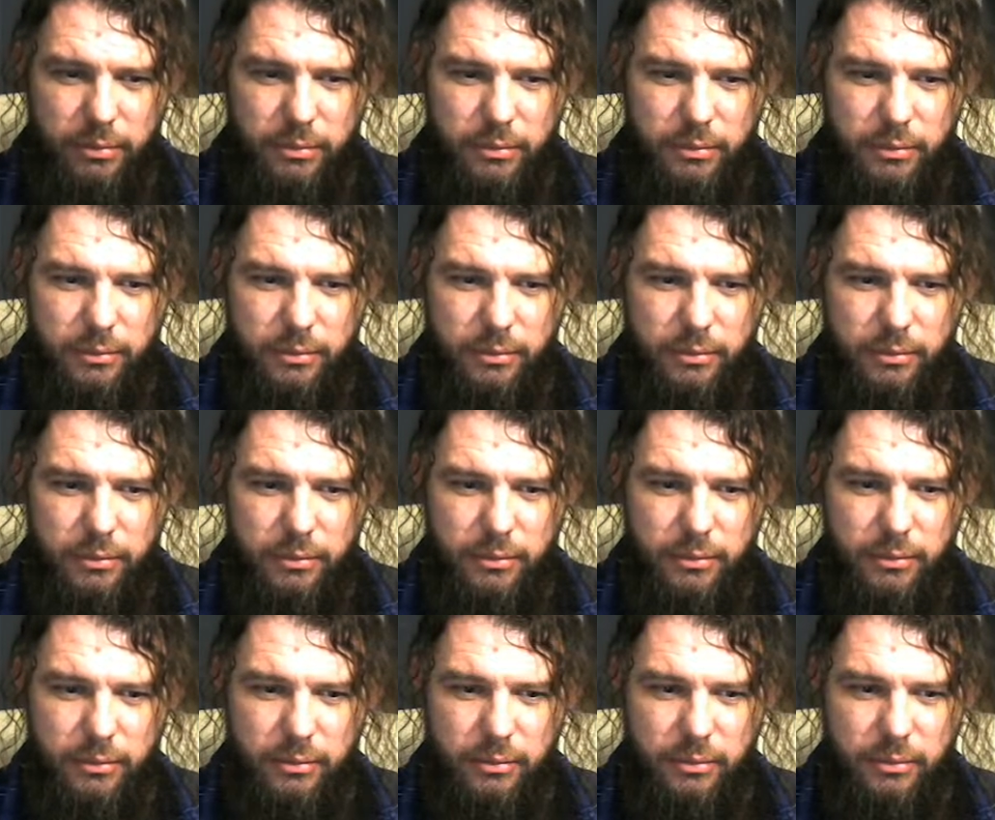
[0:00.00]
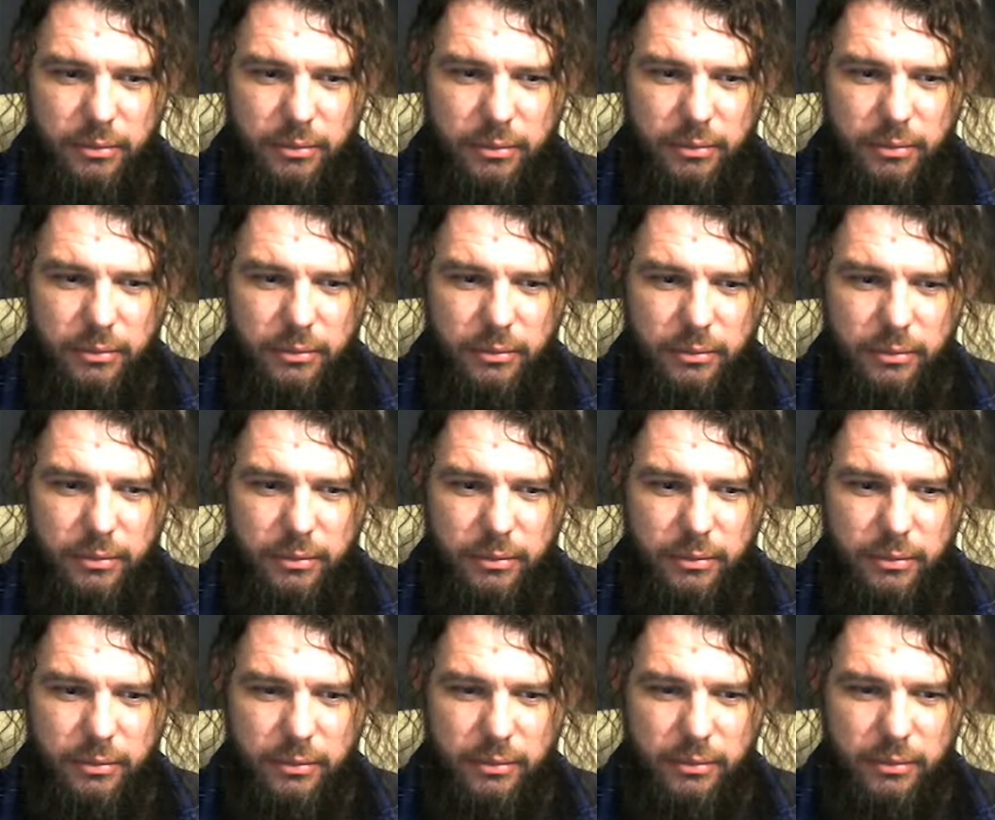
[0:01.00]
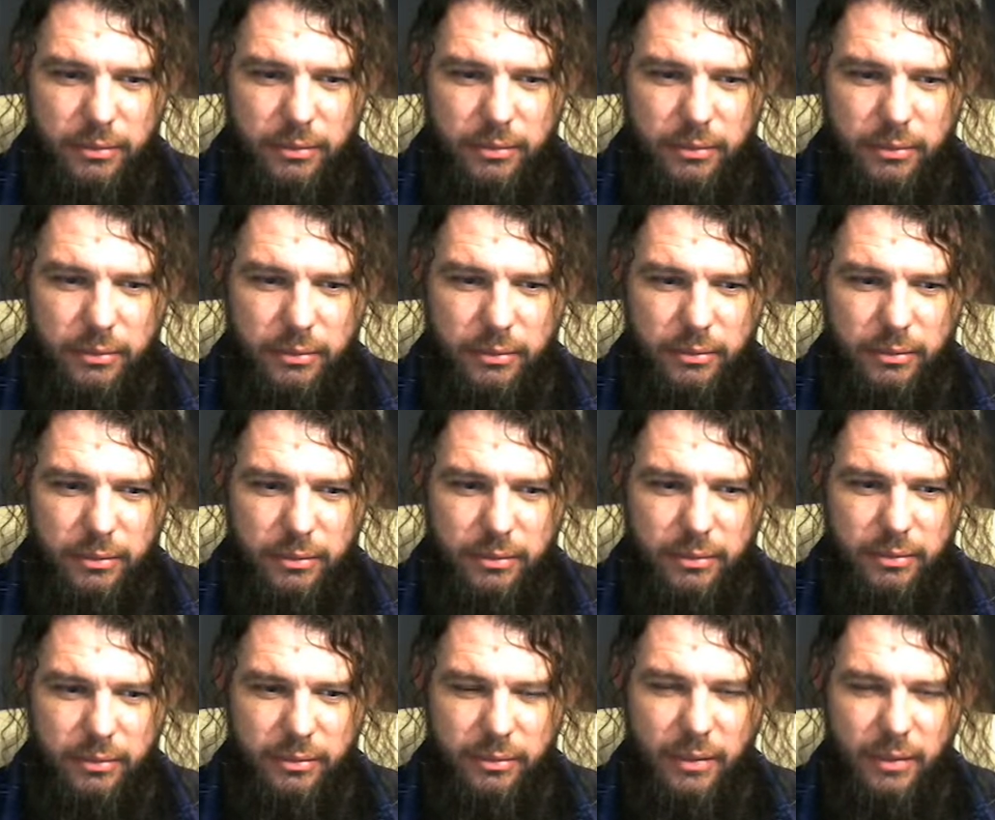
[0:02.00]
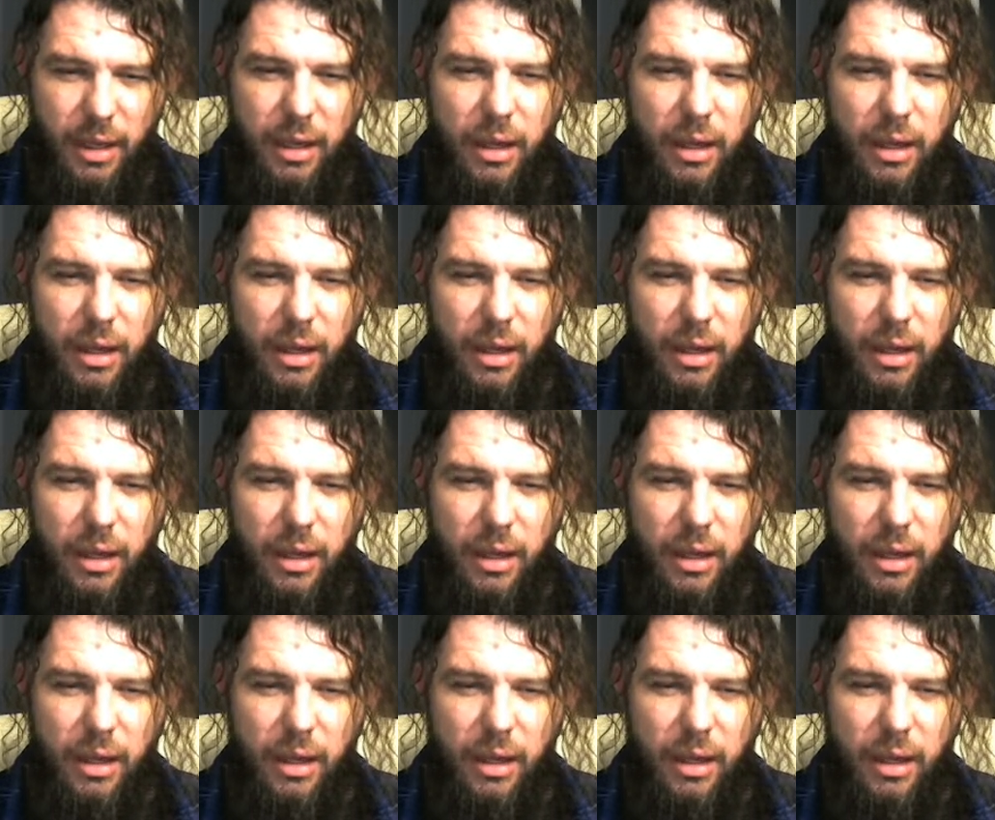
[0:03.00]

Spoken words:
No one is speaking in this clip.